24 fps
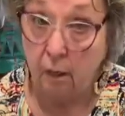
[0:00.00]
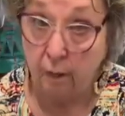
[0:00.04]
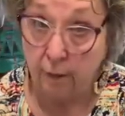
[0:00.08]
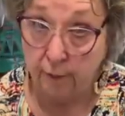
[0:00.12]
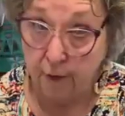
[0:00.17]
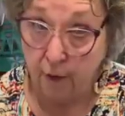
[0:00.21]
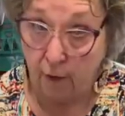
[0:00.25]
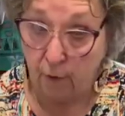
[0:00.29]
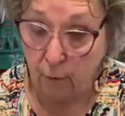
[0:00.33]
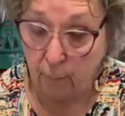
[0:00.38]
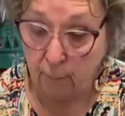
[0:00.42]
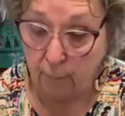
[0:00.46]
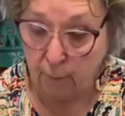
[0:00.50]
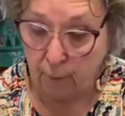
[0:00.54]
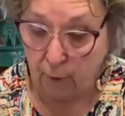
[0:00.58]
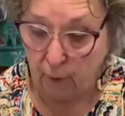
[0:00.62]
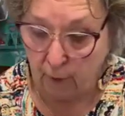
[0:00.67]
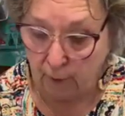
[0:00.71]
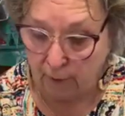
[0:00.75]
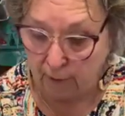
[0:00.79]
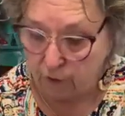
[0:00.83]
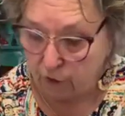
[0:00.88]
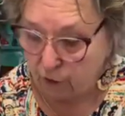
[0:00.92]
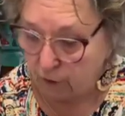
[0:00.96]
another
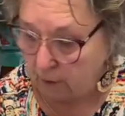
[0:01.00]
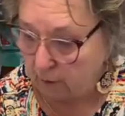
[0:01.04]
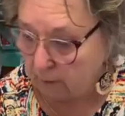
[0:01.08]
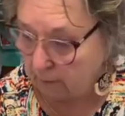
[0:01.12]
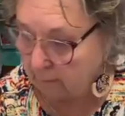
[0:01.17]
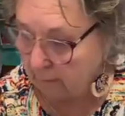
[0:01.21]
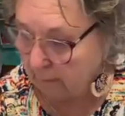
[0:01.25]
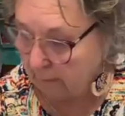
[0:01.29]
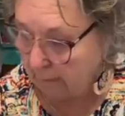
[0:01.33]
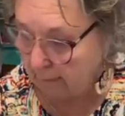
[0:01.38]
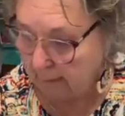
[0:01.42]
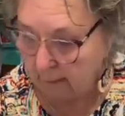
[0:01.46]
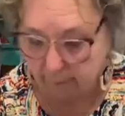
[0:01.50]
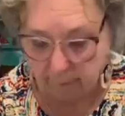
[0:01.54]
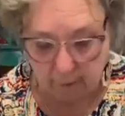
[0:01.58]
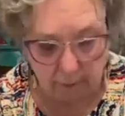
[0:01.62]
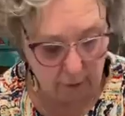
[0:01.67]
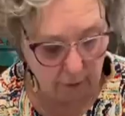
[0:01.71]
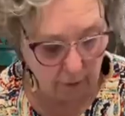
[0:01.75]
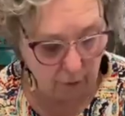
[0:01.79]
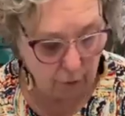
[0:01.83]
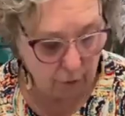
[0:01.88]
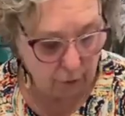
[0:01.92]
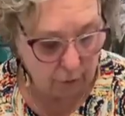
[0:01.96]
project, and I'm
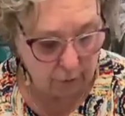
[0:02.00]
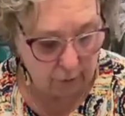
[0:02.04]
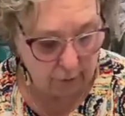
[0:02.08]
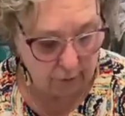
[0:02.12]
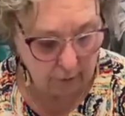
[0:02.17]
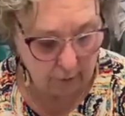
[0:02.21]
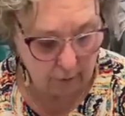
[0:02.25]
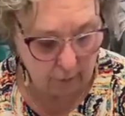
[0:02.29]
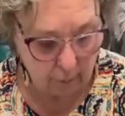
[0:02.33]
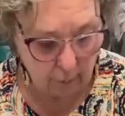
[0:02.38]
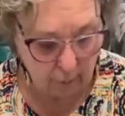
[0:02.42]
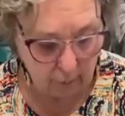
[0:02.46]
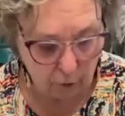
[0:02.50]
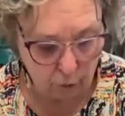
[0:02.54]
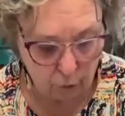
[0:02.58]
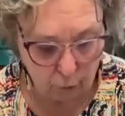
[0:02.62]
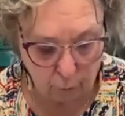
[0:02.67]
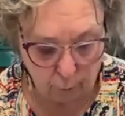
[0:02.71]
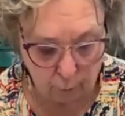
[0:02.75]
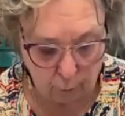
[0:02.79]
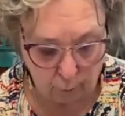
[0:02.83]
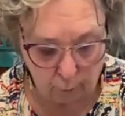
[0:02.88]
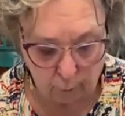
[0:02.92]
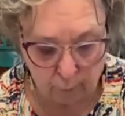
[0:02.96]
going to use these
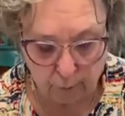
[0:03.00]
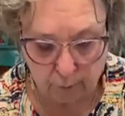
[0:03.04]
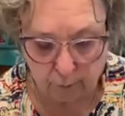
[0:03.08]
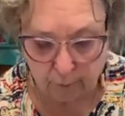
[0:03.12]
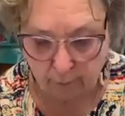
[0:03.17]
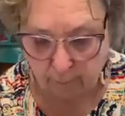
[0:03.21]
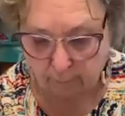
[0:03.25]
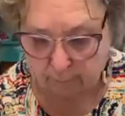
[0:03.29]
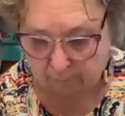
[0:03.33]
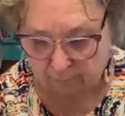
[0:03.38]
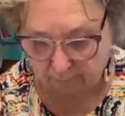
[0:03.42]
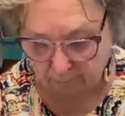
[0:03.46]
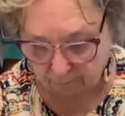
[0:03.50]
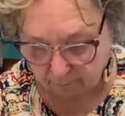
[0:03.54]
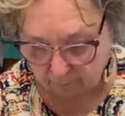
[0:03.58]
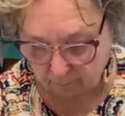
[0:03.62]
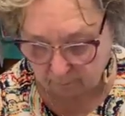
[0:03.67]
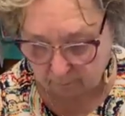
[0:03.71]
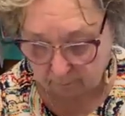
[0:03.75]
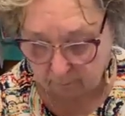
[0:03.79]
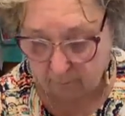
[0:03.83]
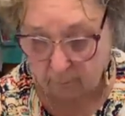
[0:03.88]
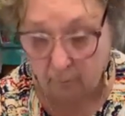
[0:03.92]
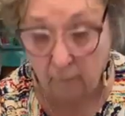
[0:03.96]
mushrooms,
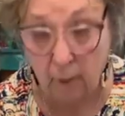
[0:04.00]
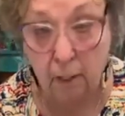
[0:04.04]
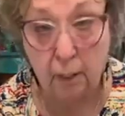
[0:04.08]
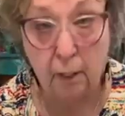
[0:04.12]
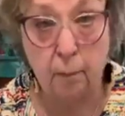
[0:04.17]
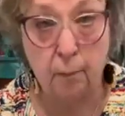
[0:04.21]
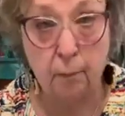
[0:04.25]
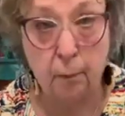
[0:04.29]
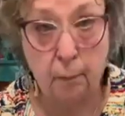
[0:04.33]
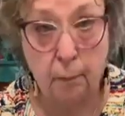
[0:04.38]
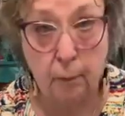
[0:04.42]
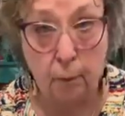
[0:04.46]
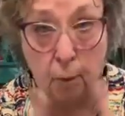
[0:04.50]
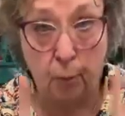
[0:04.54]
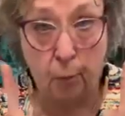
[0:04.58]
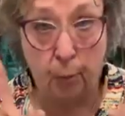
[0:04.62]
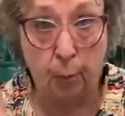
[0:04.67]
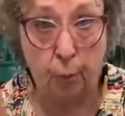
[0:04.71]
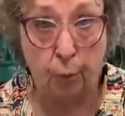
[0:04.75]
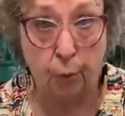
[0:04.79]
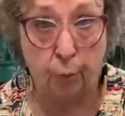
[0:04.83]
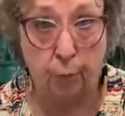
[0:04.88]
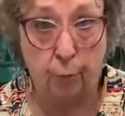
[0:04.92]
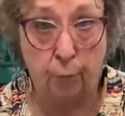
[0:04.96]
and I'm going to put a
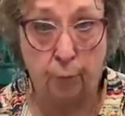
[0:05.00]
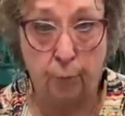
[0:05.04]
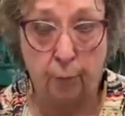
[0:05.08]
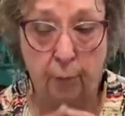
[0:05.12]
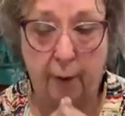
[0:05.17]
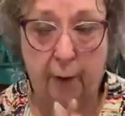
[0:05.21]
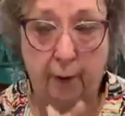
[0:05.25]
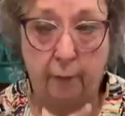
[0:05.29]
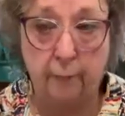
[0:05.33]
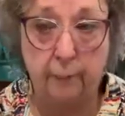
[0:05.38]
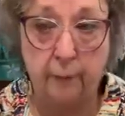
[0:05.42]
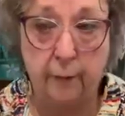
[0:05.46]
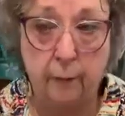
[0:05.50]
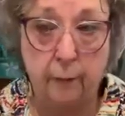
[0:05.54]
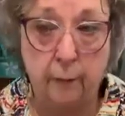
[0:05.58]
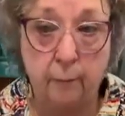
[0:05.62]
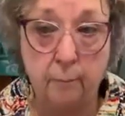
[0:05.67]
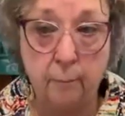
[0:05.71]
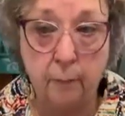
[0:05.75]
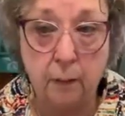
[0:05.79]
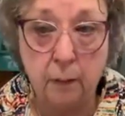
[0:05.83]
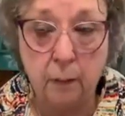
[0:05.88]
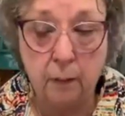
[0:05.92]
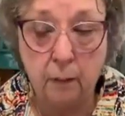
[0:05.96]
border around
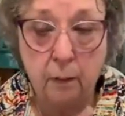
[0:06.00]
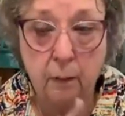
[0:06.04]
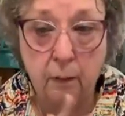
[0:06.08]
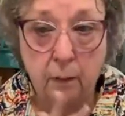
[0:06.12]
them,